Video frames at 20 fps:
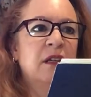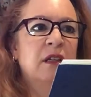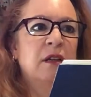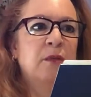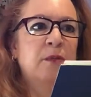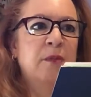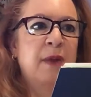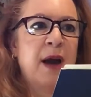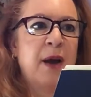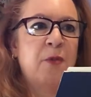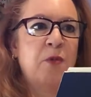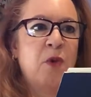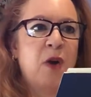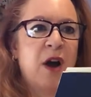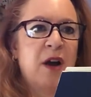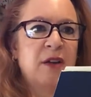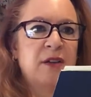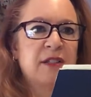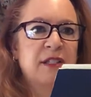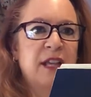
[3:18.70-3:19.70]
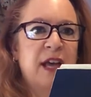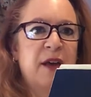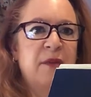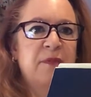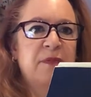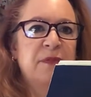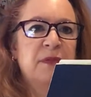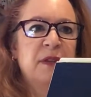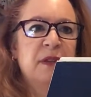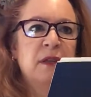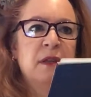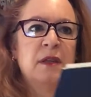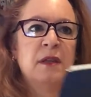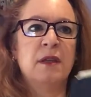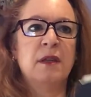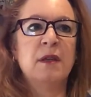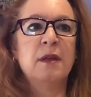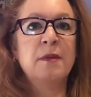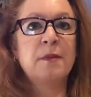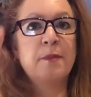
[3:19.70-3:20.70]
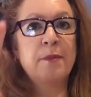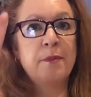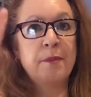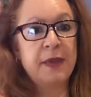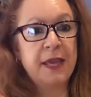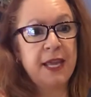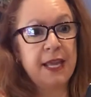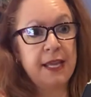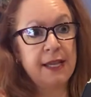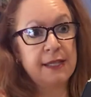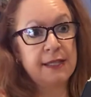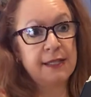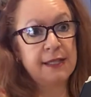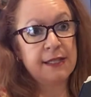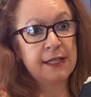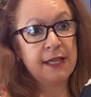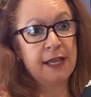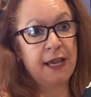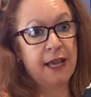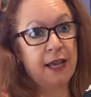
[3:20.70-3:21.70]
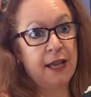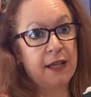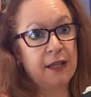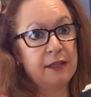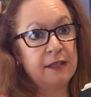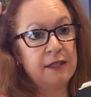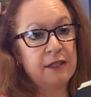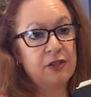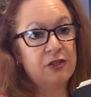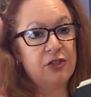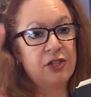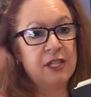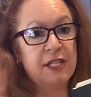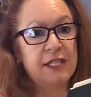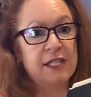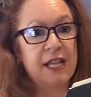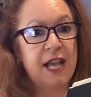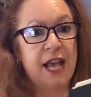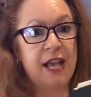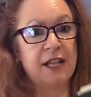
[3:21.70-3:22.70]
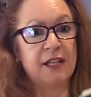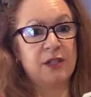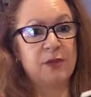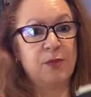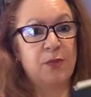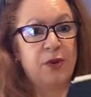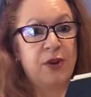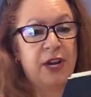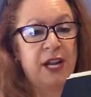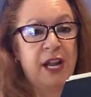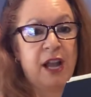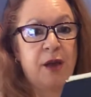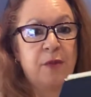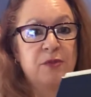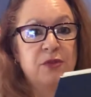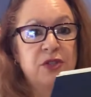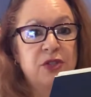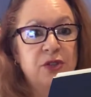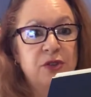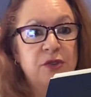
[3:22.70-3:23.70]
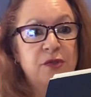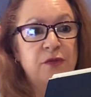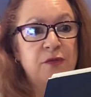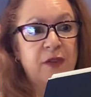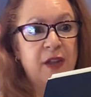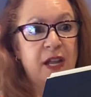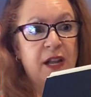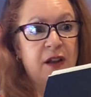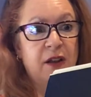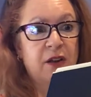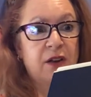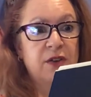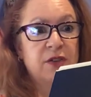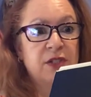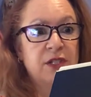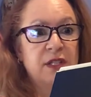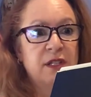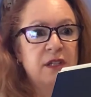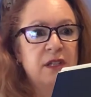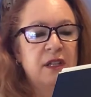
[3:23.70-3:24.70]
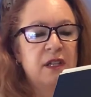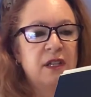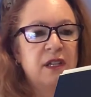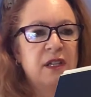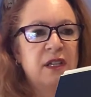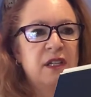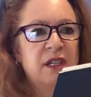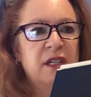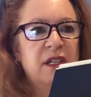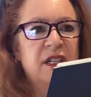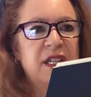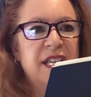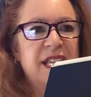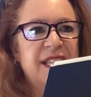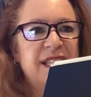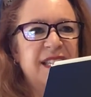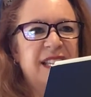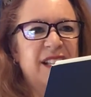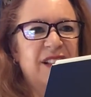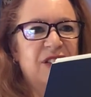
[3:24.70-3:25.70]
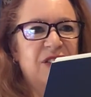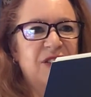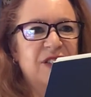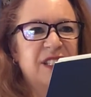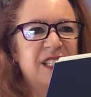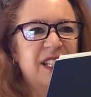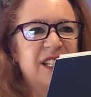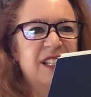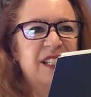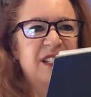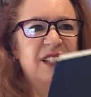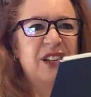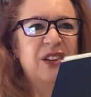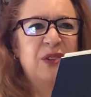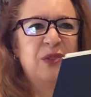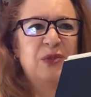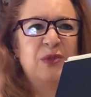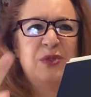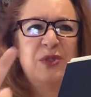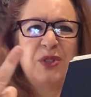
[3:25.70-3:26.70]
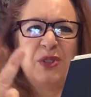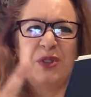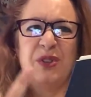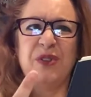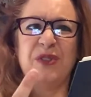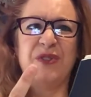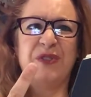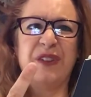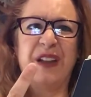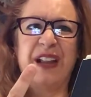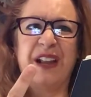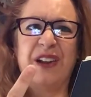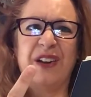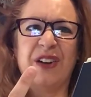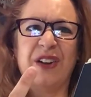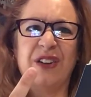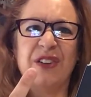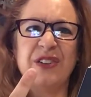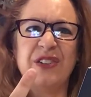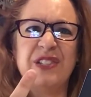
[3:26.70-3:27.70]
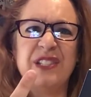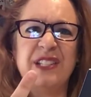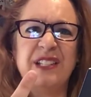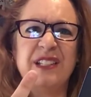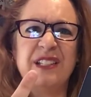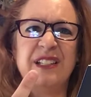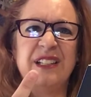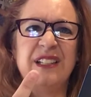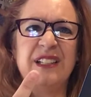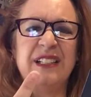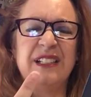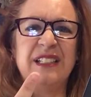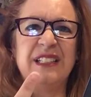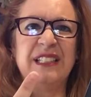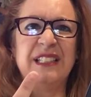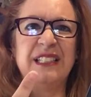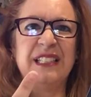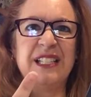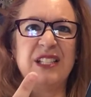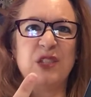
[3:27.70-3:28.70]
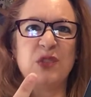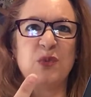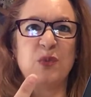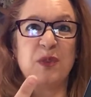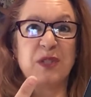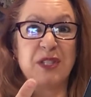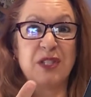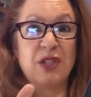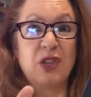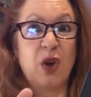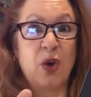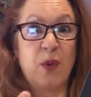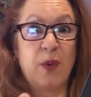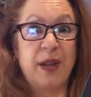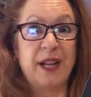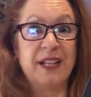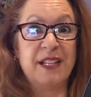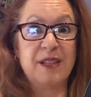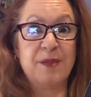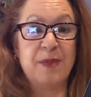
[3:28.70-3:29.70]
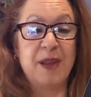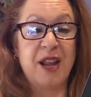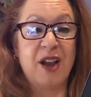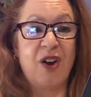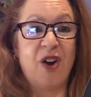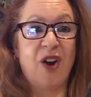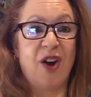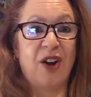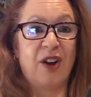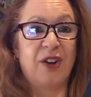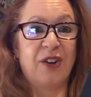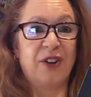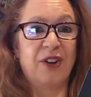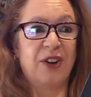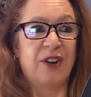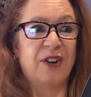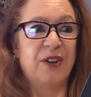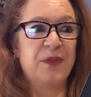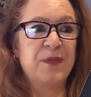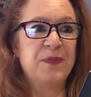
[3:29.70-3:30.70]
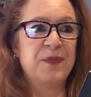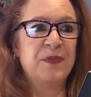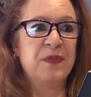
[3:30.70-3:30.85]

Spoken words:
Mom walks up. "Peace, kids," she says, putting up 2 fingers. Izzy looks at his own 2 fingers. This one's going to be harder.